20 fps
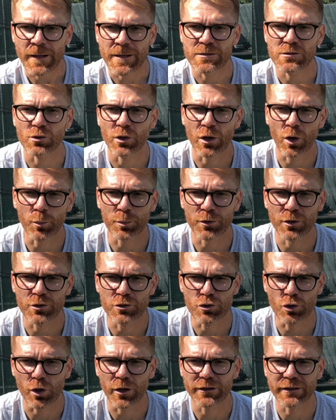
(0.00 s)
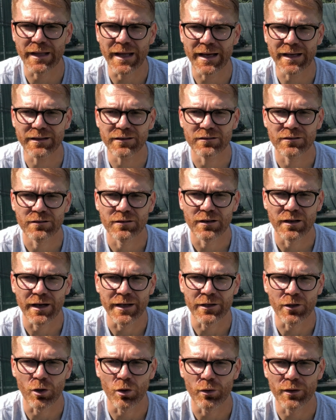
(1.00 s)
So I hope you enjoyed that.
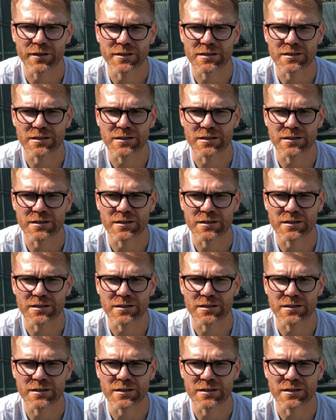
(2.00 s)
I know